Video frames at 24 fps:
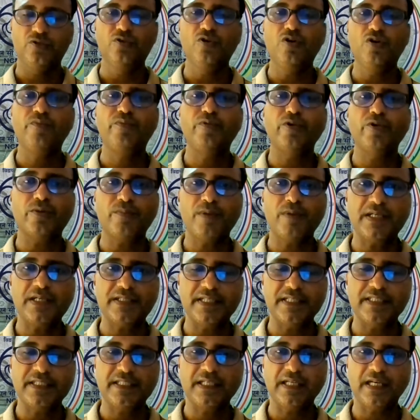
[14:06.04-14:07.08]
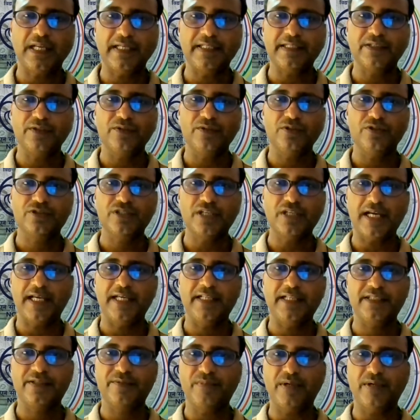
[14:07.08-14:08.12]
No formal teaching like
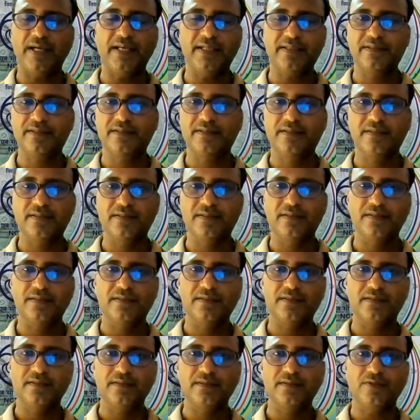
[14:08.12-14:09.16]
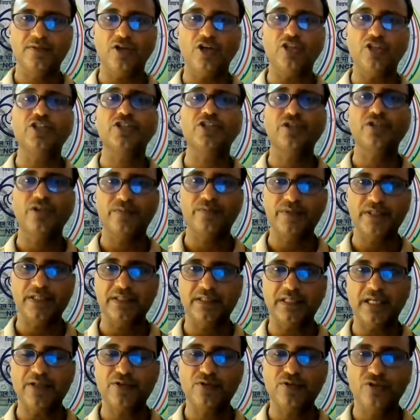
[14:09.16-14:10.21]
science, math, other
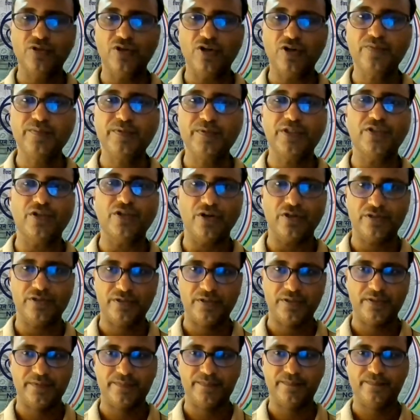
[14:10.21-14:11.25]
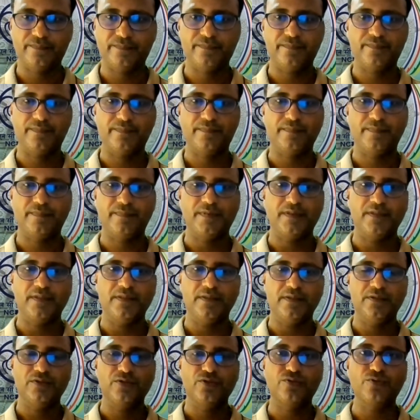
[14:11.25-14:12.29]
subjects, that will not be taught.
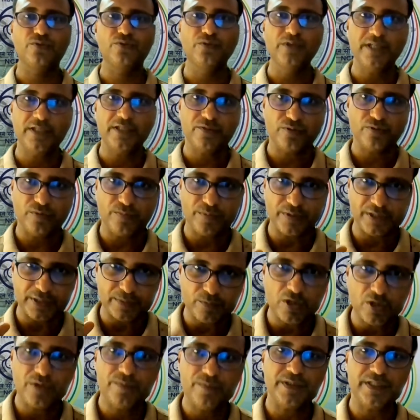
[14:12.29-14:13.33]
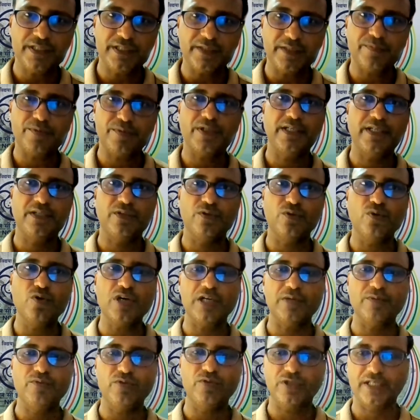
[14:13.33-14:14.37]
Students will be involved in different
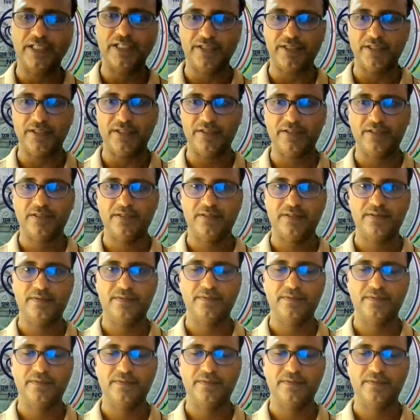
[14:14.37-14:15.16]
local vocations